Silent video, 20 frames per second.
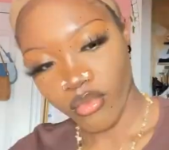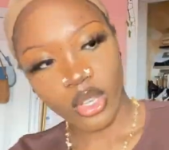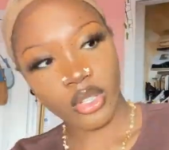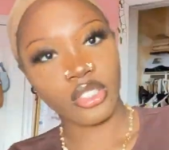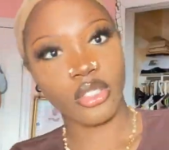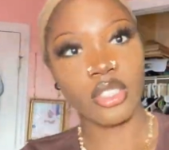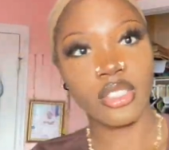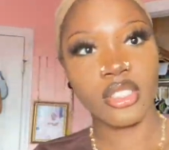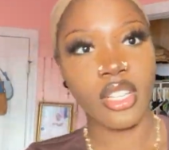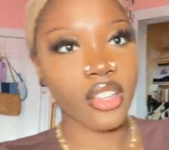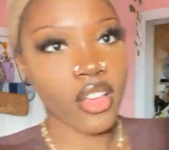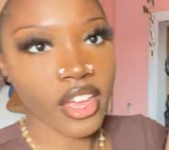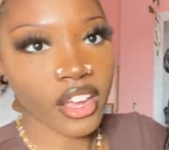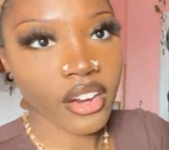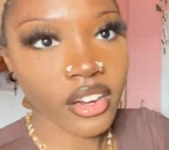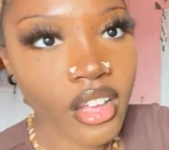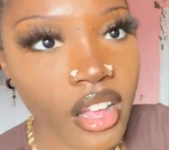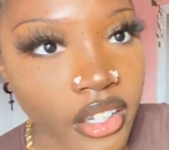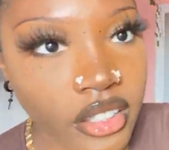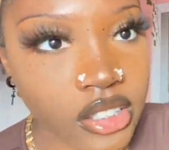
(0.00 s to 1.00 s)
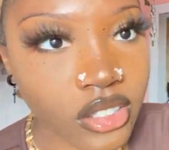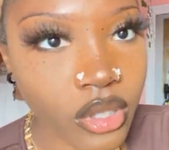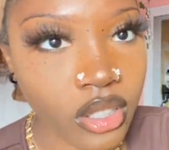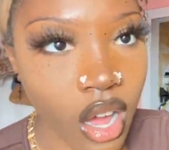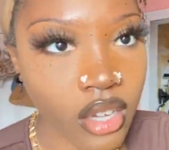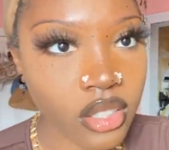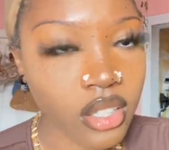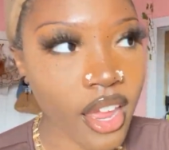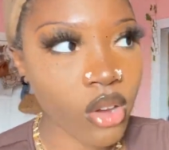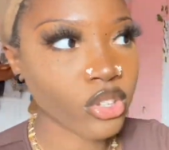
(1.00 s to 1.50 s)
complete buying
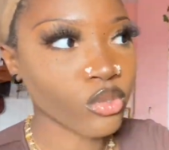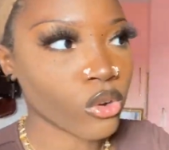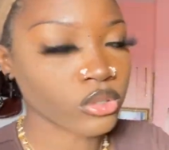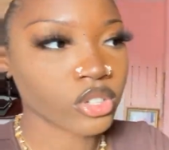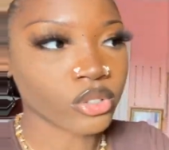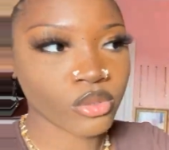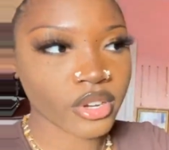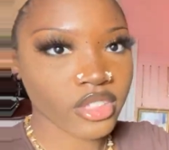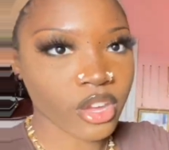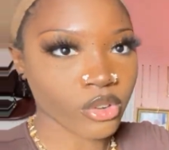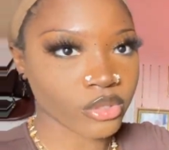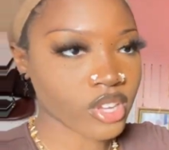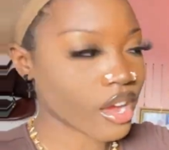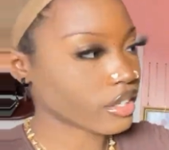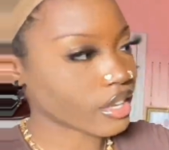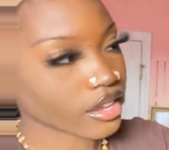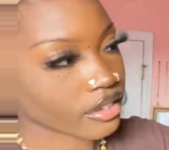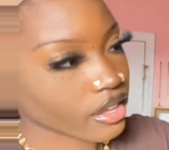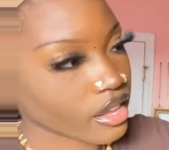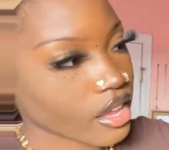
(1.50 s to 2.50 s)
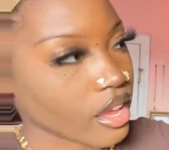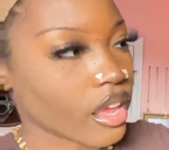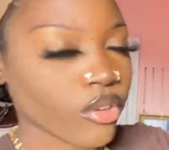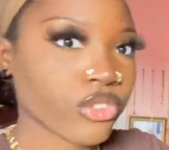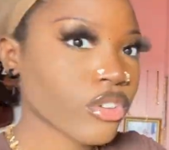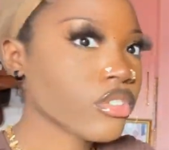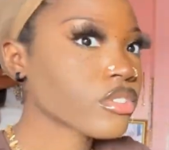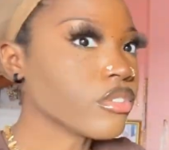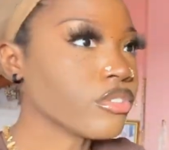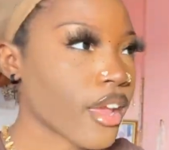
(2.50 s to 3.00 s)
guide, which our
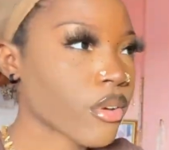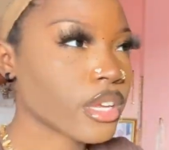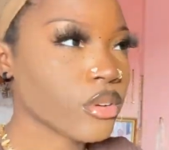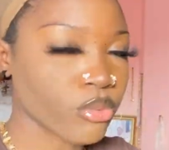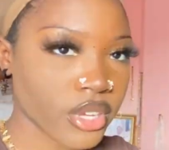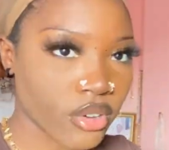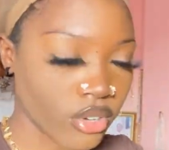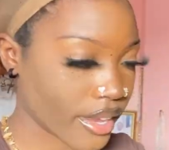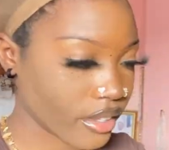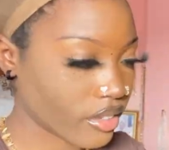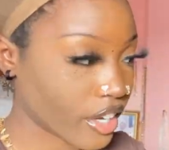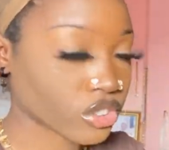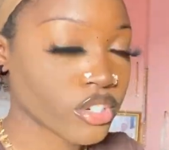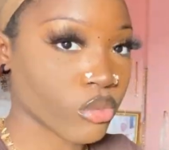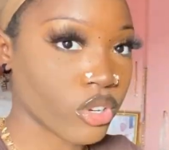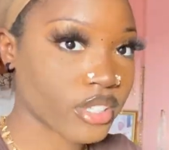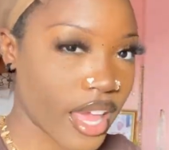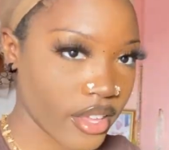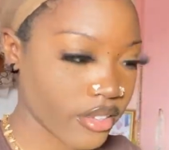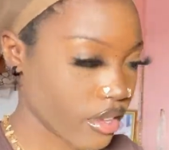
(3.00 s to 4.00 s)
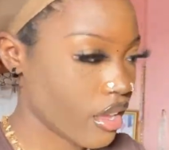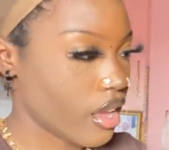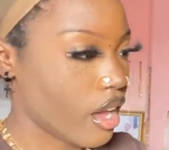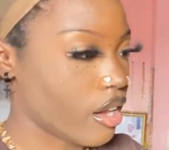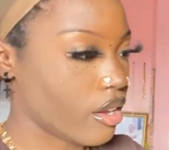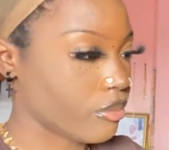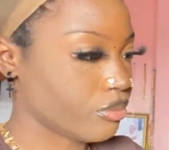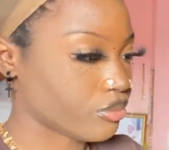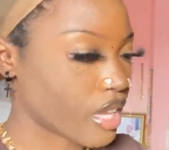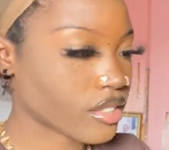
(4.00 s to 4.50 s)
experts made. On
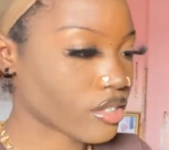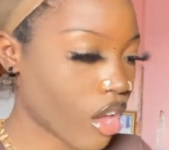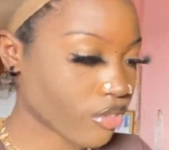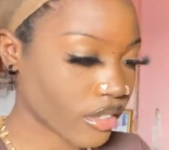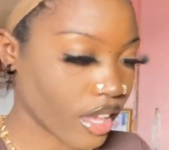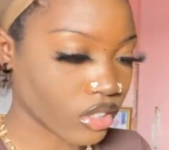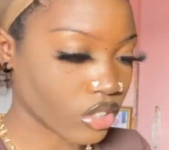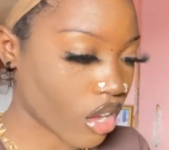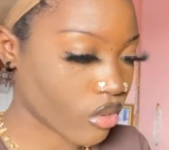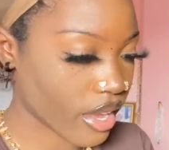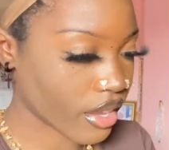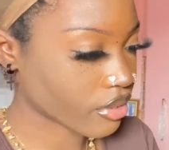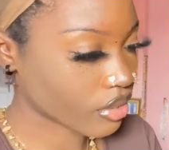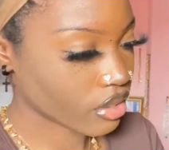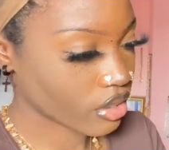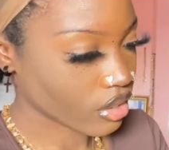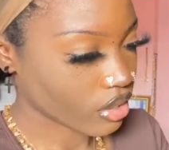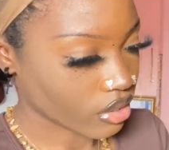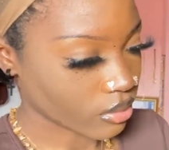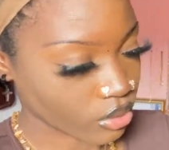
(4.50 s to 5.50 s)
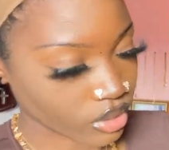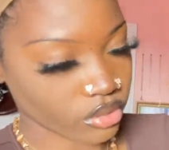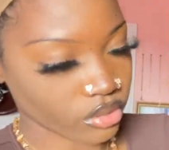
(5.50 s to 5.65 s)
this channel, we give a